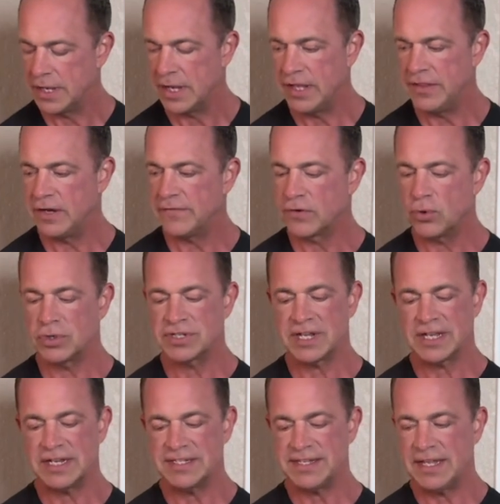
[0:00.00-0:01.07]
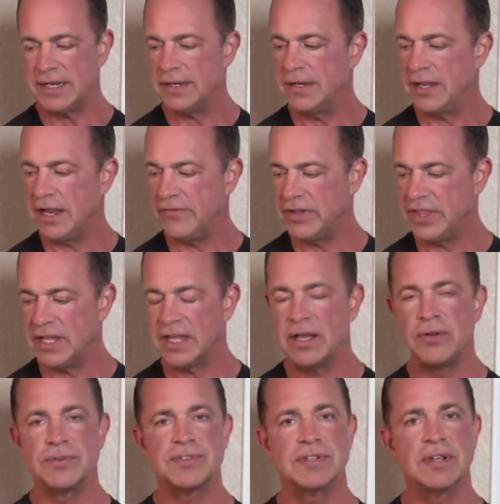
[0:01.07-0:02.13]
And then of course, like I said, everything
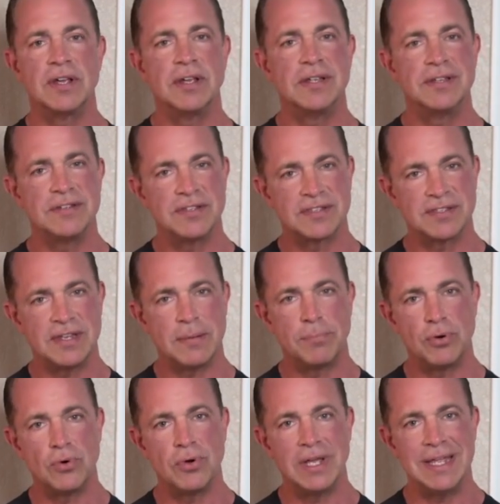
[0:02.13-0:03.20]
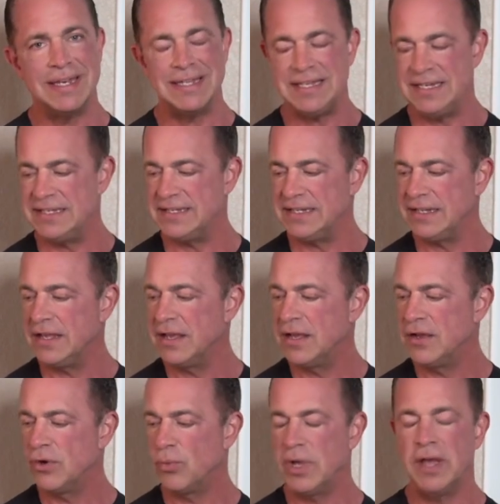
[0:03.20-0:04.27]
else, simple and easy.
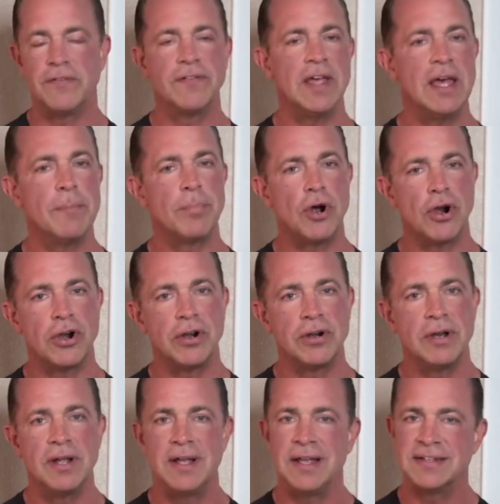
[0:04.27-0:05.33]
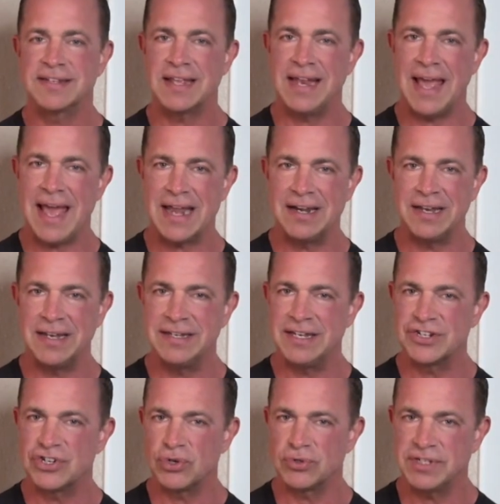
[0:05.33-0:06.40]
We have Hemp Heart. It's going to add an
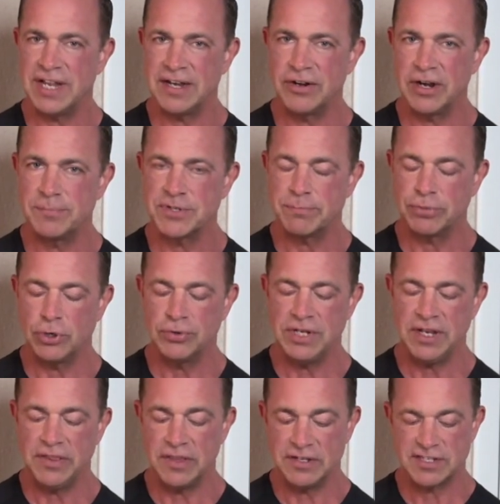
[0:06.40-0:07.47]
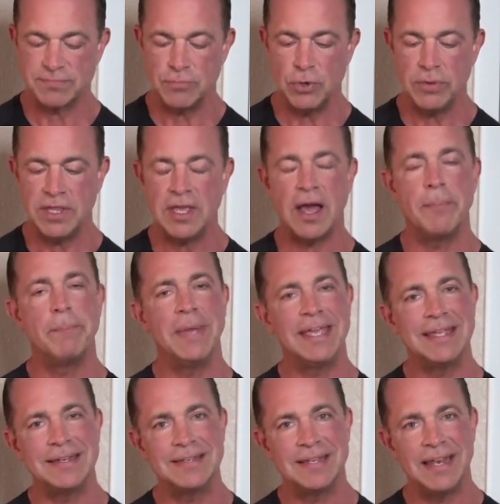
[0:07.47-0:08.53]
additional 10 grams of protein. The smoothie I'm
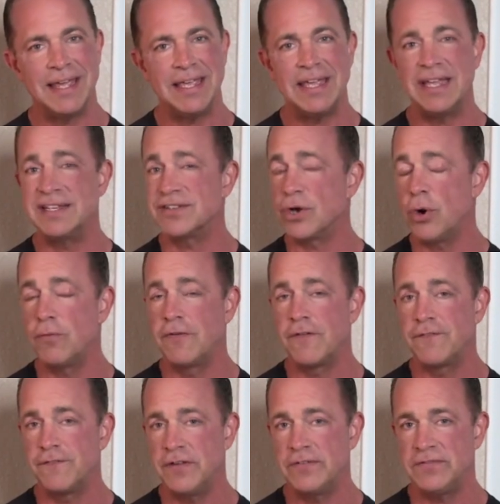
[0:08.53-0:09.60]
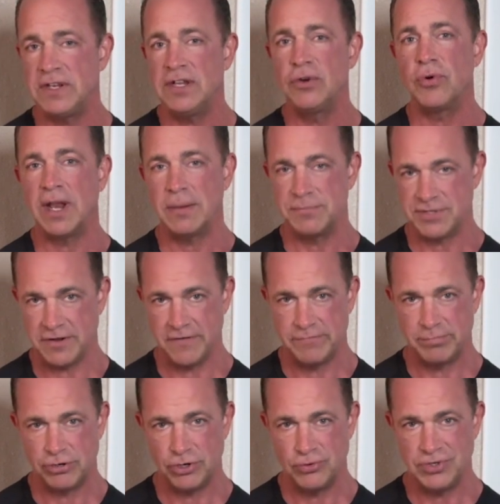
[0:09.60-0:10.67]
making today is over 50 grams
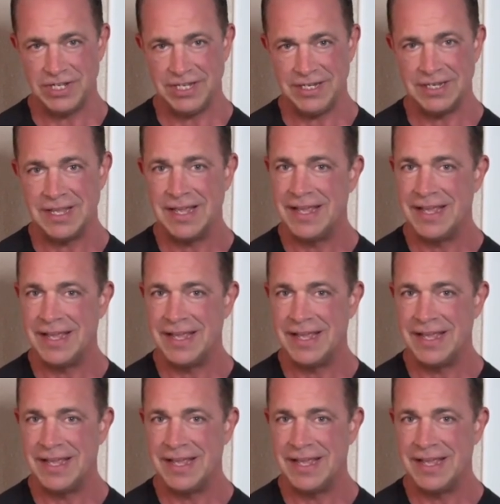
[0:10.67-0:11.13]
of protein.